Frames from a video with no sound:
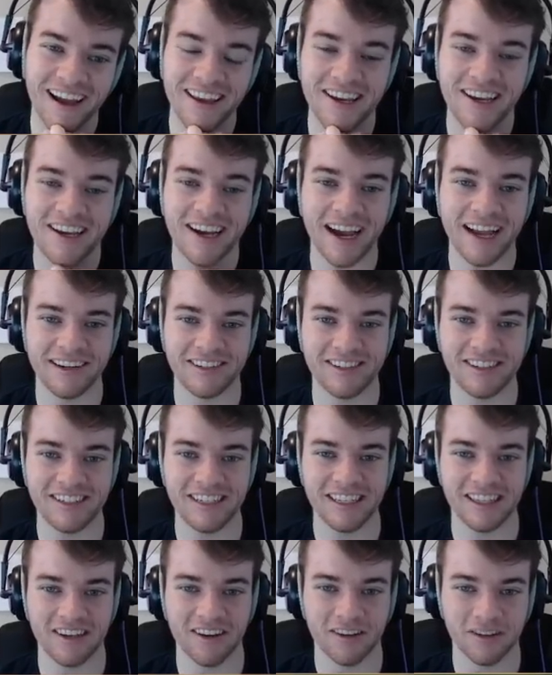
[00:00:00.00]
you gotta see
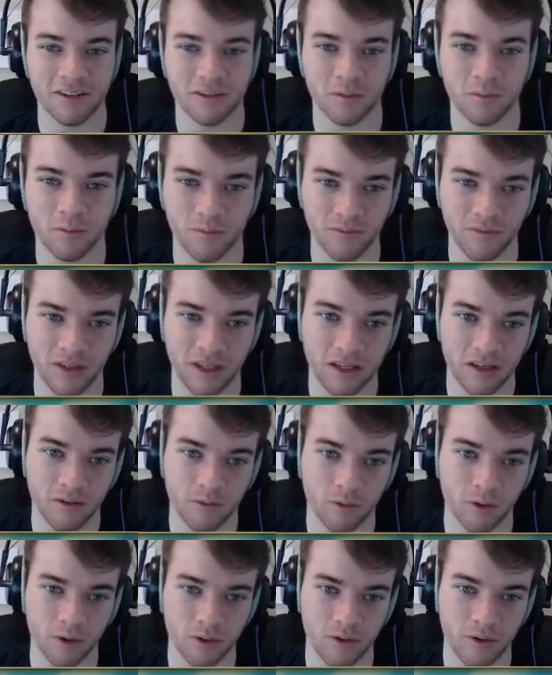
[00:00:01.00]
the ultra...
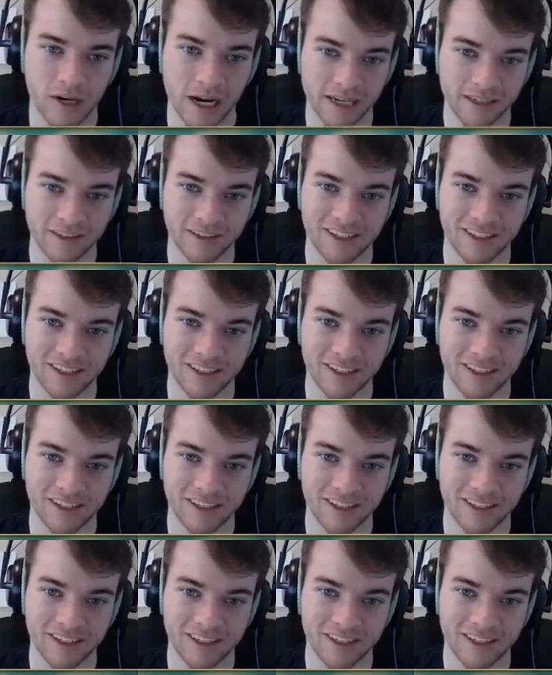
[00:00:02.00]
Well, you got to